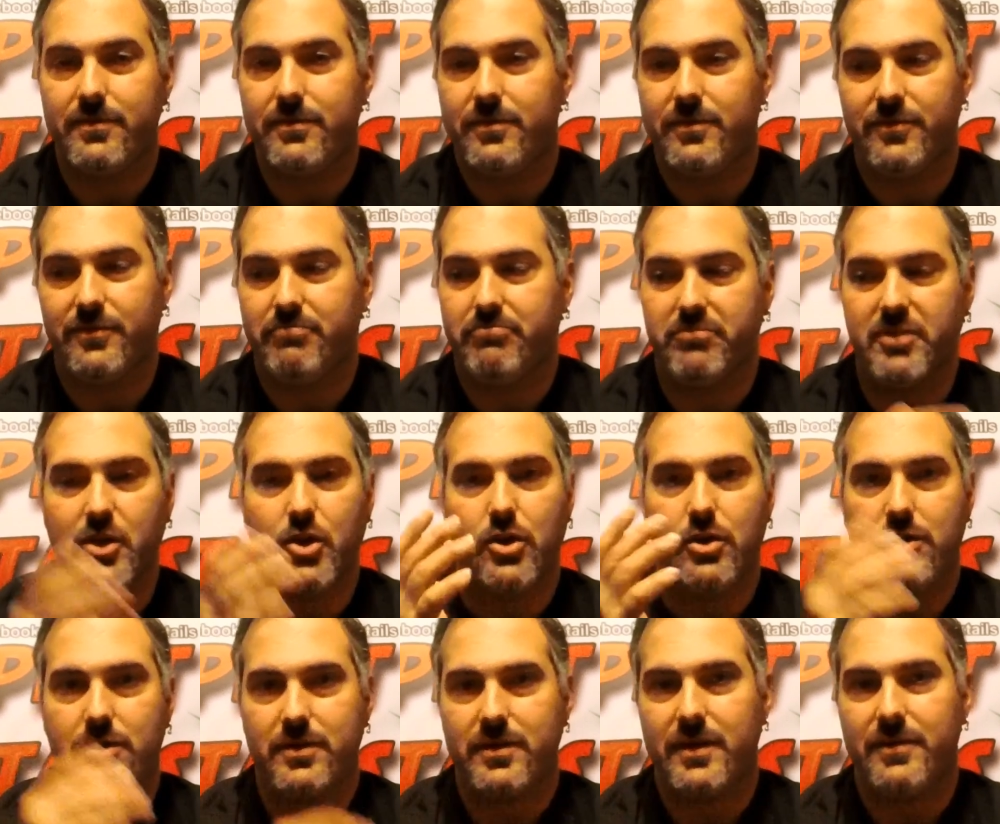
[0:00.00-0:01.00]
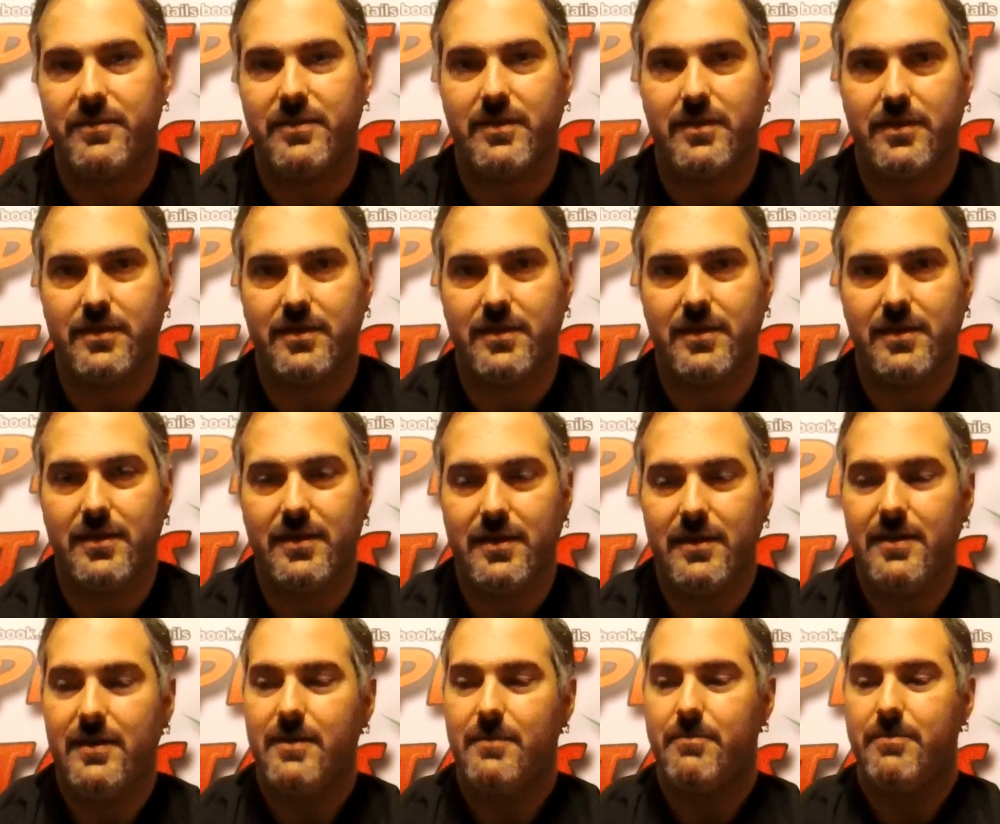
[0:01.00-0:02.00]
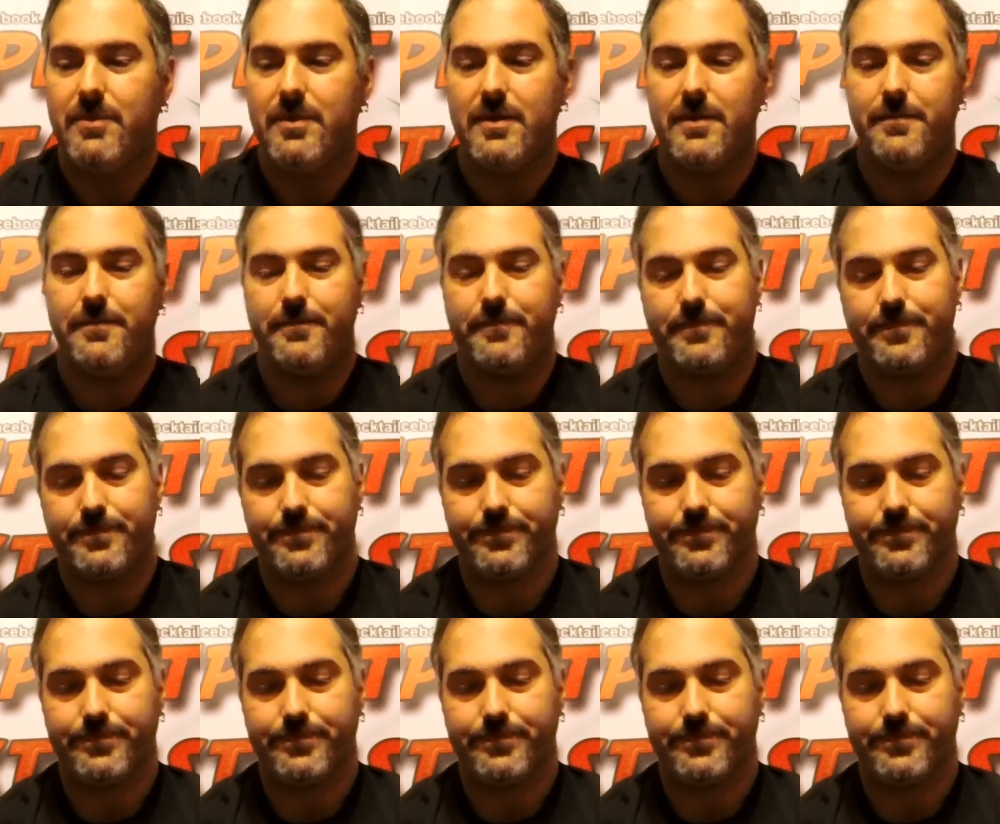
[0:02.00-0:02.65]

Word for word: There's liquor. That's it. But